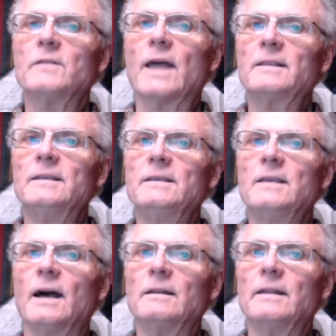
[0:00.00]
at the
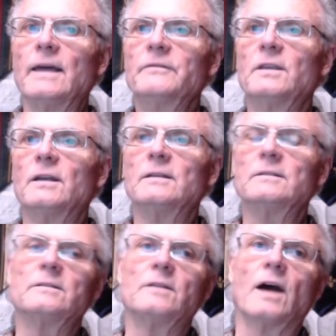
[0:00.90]
left
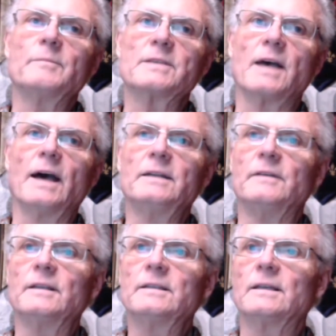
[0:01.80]
top side of
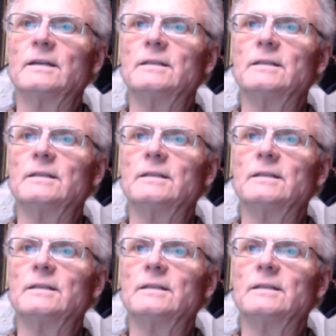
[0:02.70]
it